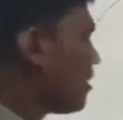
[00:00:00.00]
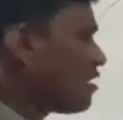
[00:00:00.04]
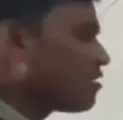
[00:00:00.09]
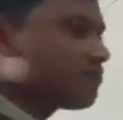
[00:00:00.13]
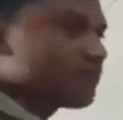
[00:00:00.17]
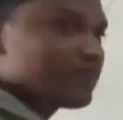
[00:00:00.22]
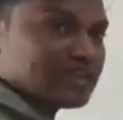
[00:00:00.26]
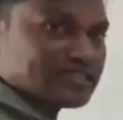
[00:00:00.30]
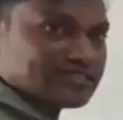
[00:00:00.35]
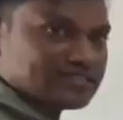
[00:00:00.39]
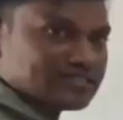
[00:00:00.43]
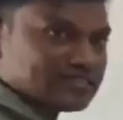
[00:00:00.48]

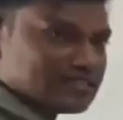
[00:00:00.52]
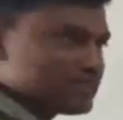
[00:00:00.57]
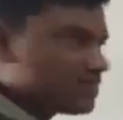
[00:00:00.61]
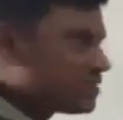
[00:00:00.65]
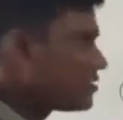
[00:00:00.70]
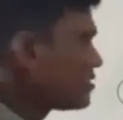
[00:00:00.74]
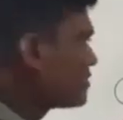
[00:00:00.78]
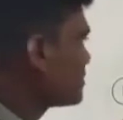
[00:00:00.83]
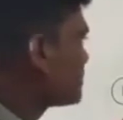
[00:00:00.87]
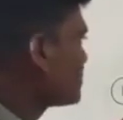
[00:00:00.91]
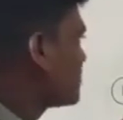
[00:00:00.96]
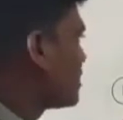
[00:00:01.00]
Convex,
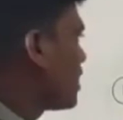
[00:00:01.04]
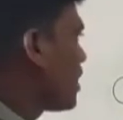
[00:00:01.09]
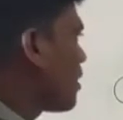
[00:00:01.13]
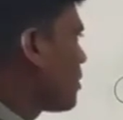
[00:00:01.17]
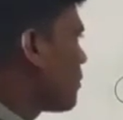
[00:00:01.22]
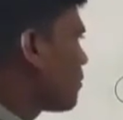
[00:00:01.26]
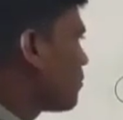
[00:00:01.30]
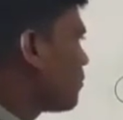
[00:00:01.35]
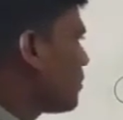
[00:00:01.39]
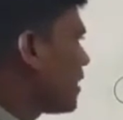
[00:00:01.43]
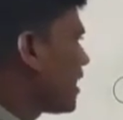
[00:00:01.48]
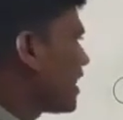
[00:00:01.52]

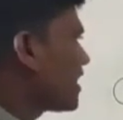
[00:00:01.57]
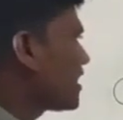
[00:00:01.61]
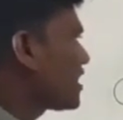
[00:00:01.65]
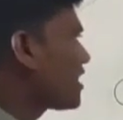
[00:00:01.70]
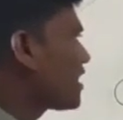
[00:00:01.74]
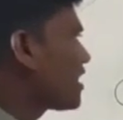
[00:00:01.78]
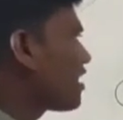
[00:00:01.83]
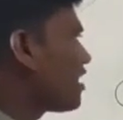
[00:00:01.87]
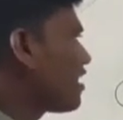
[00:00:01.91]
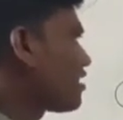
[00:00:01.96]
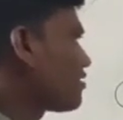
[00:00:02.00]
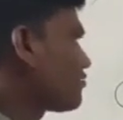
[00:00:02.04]

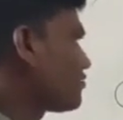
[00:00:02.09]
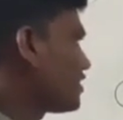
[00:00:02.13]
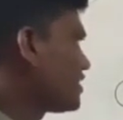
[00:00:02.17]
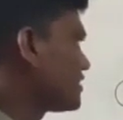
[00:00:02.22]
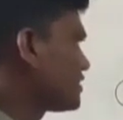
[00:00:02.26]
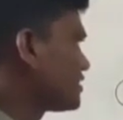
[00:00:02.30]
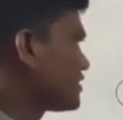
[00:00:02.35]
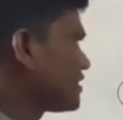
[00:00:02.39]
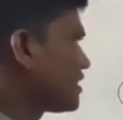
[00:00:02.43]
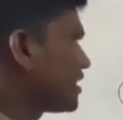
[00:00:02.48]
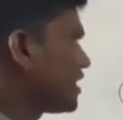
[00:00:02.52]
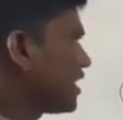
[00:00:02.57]

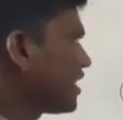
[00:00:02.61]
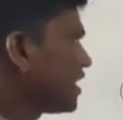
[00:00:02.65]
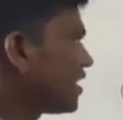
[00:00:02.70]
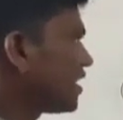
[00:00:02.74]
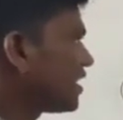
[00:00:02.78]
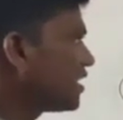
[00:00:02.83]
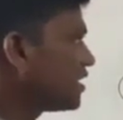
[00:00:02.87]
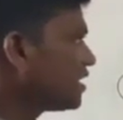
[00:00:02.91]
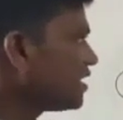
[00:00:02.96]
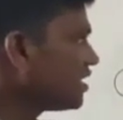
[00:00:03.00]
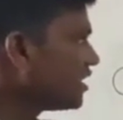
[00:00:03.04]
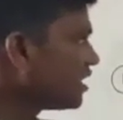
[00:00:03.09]
biconvex,
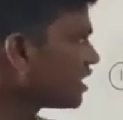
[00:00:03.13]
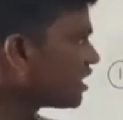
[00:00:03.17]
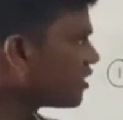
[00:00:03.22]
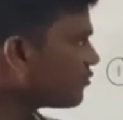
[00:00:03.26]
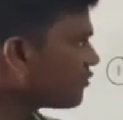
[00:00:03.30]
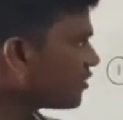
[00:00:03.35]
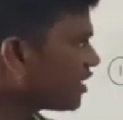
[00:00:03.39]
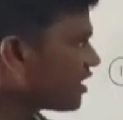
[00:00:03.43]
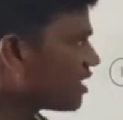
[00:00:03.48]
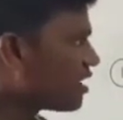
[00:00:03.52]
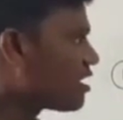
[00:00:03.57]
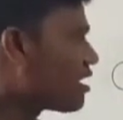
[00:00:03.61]

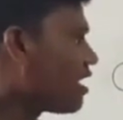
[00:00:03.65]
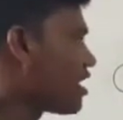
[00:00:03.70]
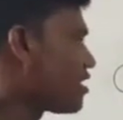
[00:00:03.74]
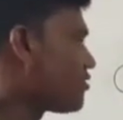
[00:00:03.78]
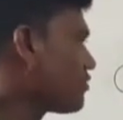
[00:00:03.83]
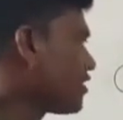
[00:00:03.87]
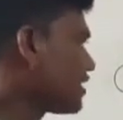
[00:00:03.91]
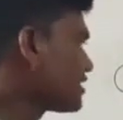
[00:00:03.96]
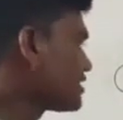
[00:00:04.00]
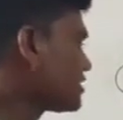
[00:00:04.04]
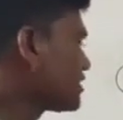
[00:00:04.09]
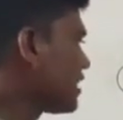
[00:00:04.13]

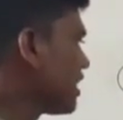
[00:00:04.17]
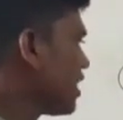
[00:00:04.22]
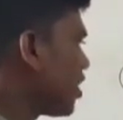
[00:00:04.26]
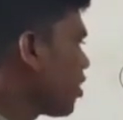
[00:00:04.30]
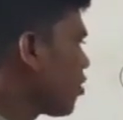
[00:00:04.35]
equiconvex.